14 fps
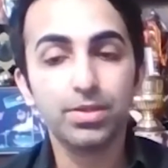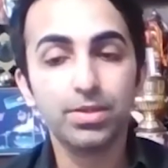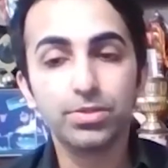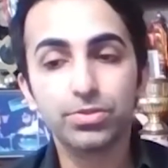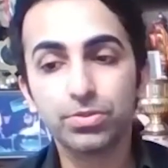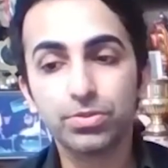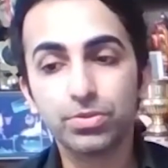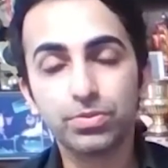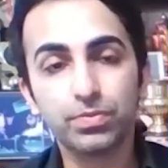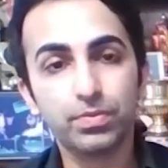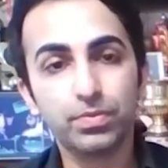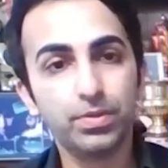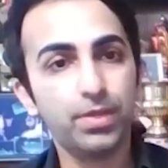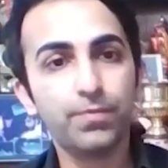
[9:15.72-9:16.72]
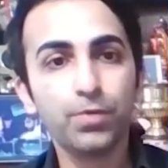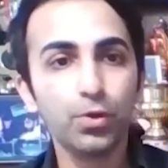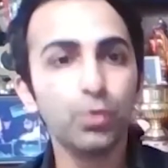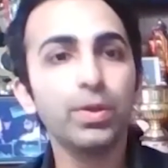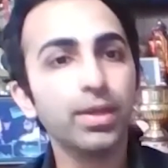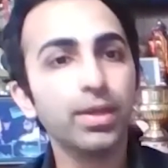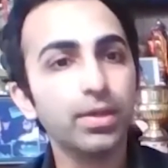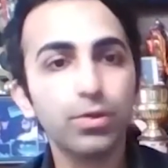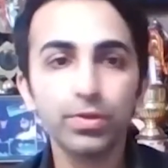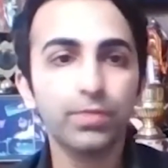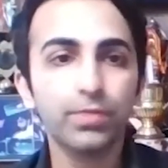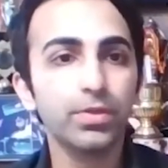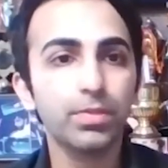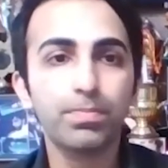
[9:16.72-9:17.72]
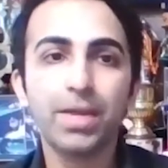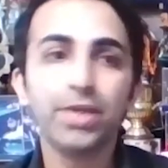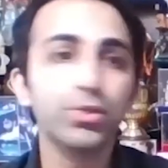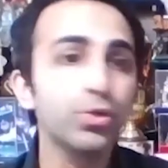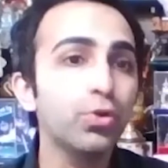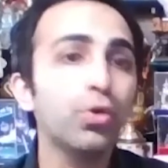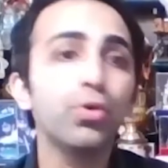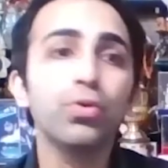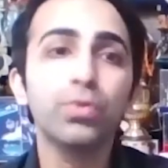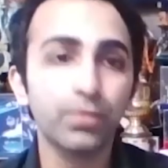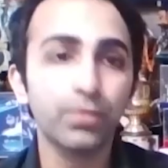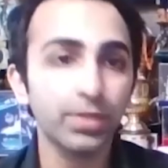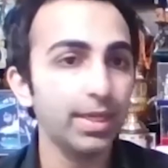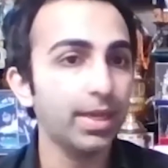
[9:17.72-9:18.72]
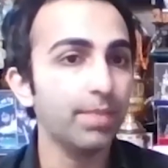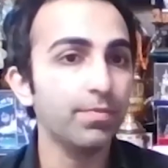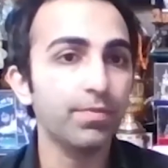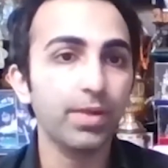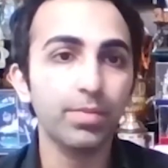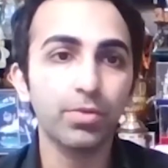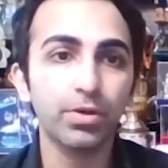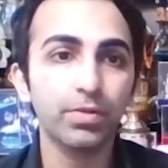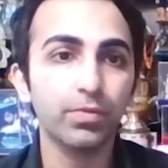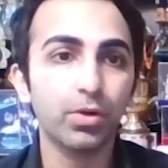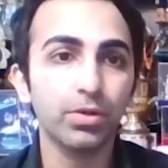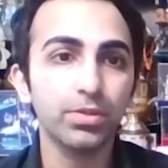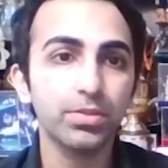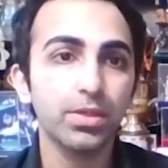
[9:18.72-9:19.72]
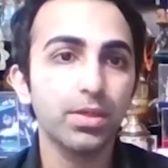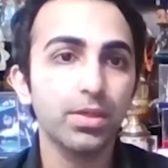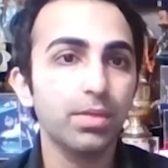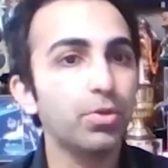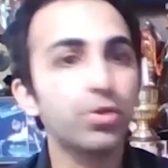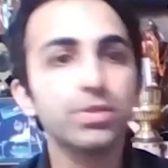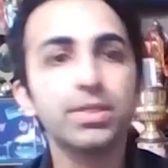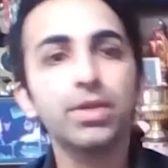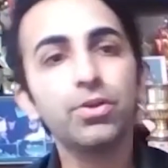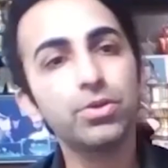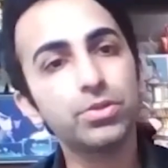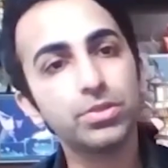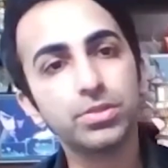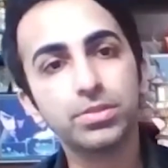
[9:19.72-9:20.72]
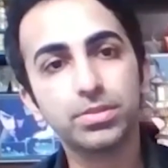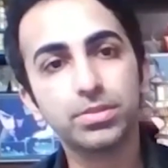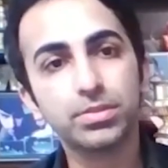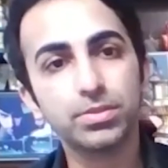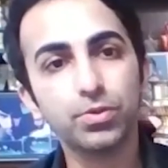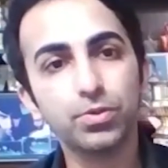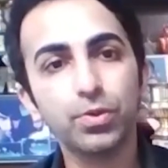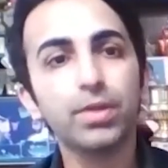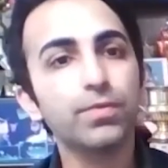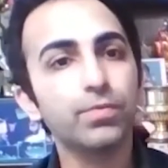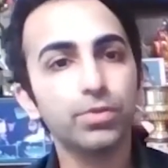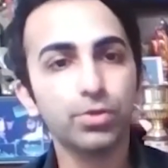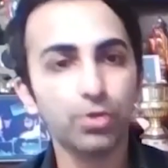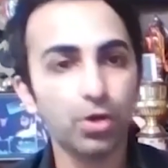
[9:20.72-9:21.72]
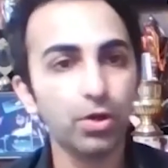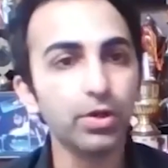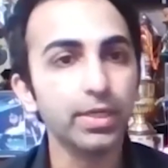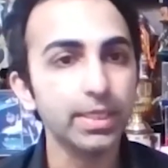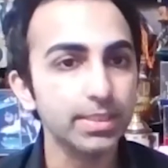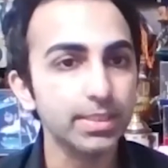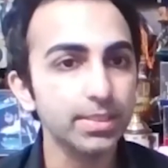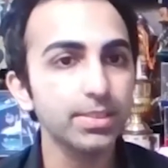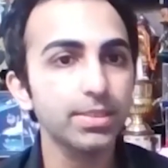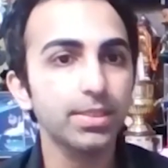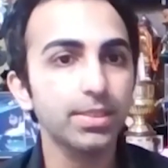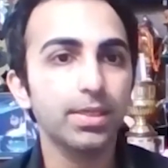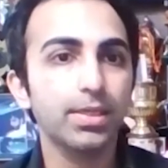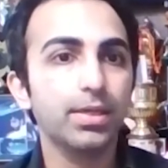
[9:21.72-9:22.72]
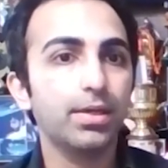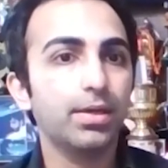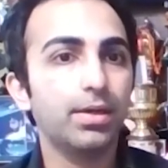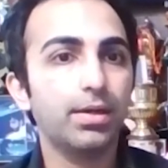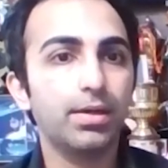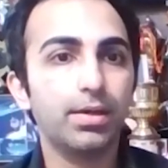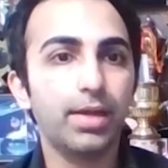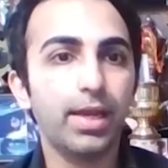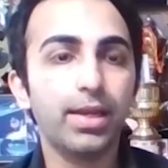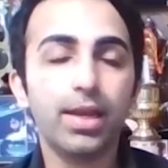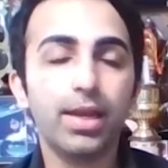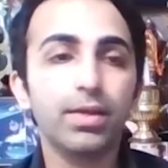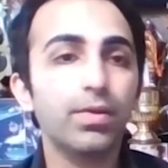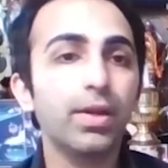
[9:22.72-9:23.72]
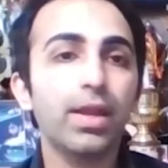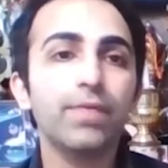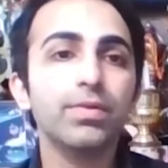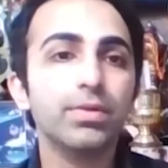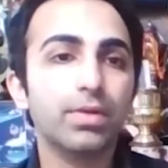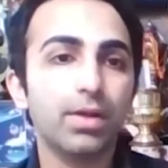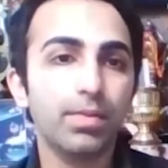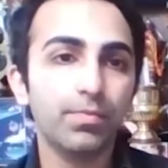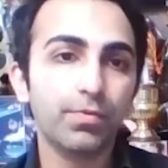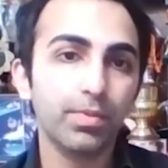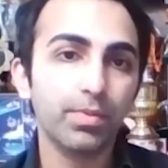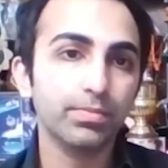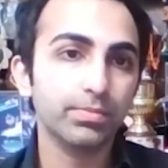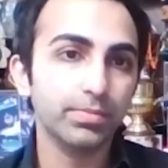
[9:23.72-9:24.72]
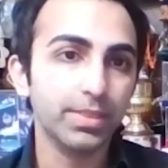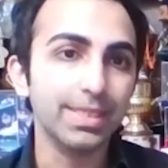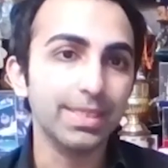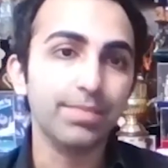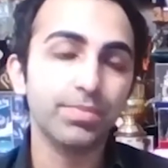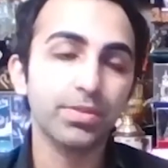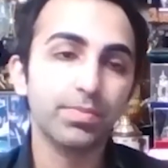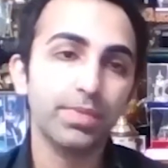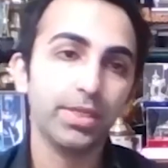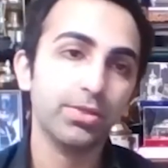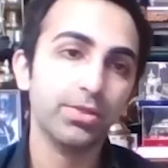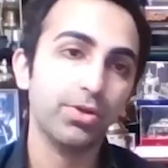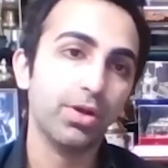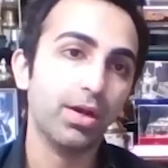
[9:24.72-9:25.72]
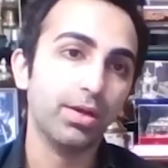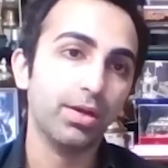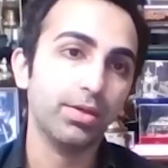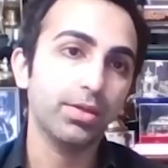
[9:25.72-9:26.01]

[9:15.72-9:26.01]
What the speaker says: So if you're doing it, do it for the passion. Don't do it for the name, fame, or rewards, because then you're just doing it for the wrong reasons. And it'll never come from the deepest place in your heart.